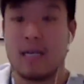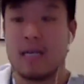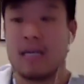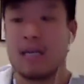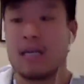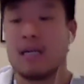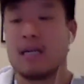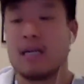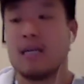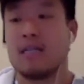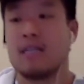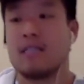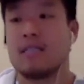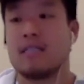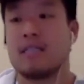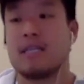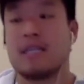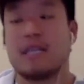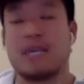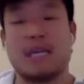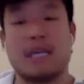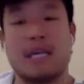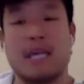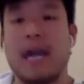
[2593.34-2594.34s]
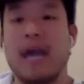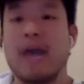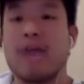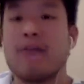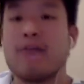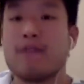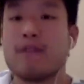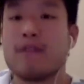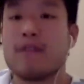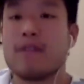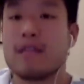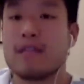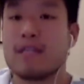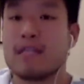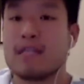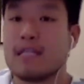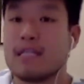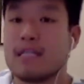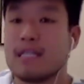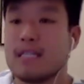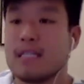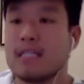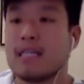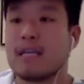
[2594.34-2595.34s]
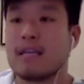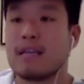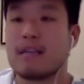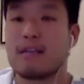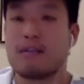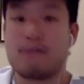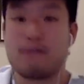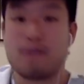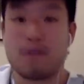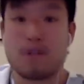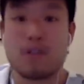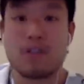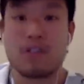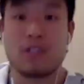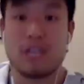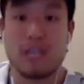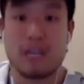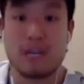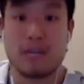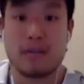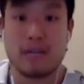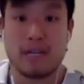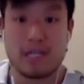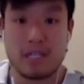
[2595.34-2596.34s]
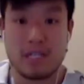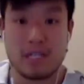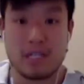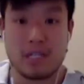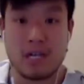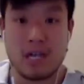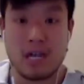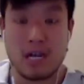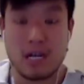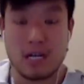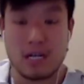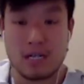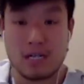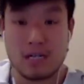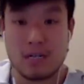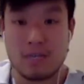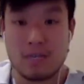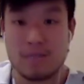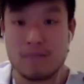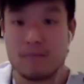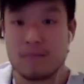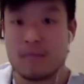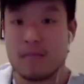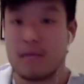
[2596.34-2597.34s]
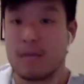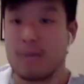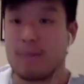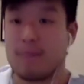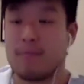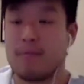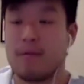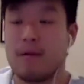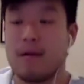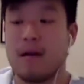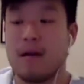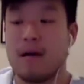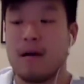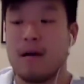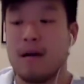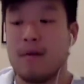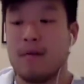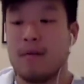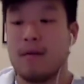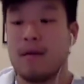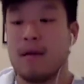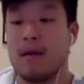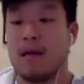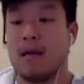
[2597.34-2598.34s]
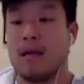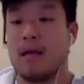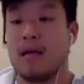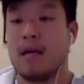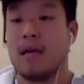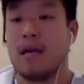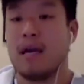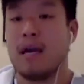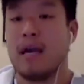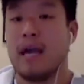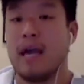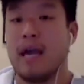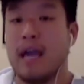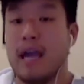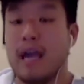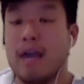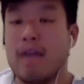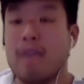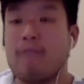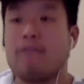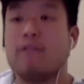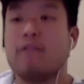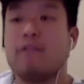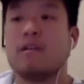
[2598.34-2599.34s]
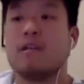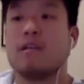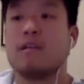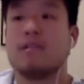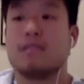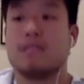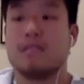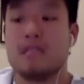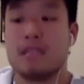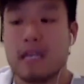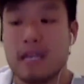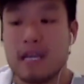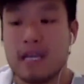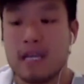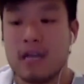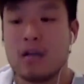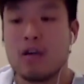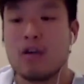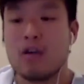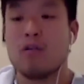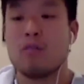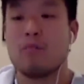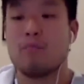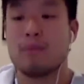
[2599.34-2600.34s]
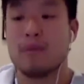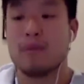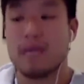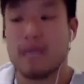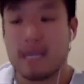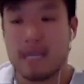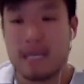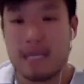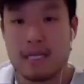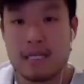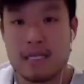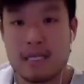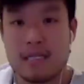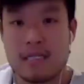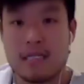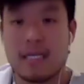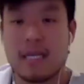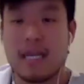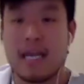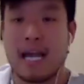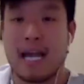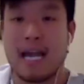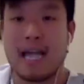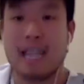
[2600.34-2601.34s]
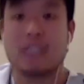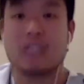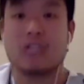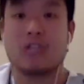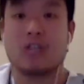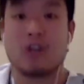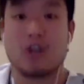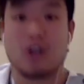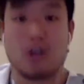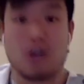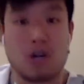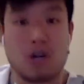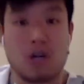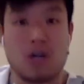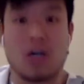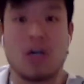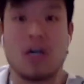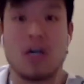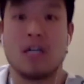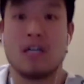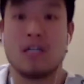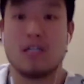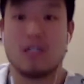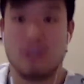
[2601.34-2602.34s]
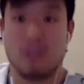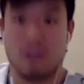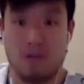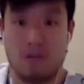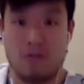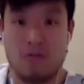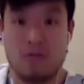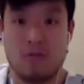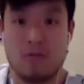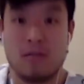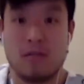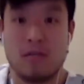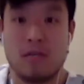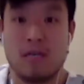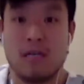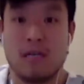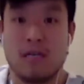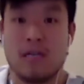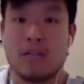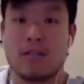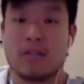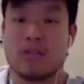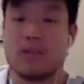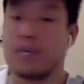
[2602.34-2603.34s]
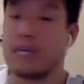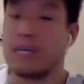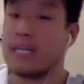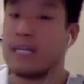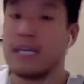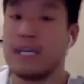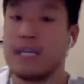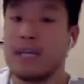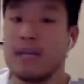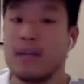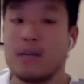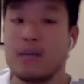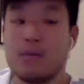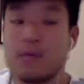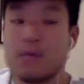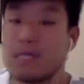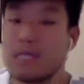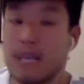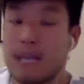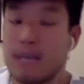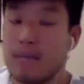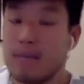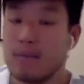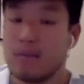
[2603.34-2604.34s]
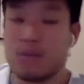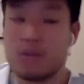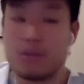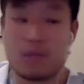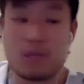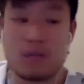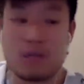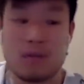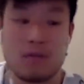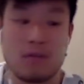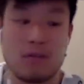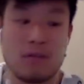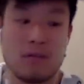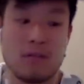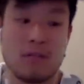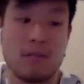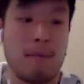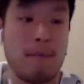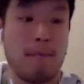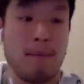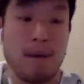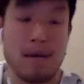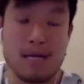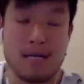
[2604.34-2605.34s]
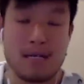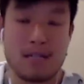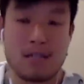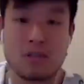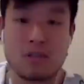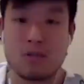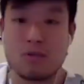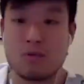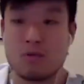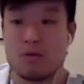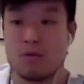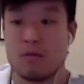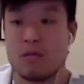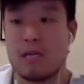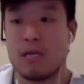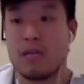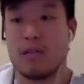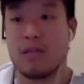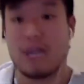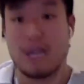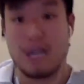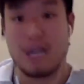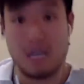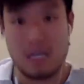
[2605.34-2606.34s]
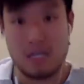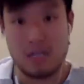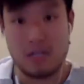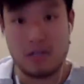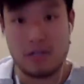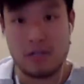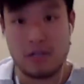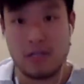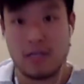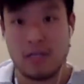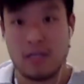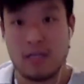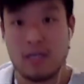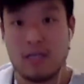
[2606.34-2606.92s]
because he every since he's like the first generation doctor, like um every single piece he had to earn on his own. So he didn't he wasn't able to go to the best school in the country,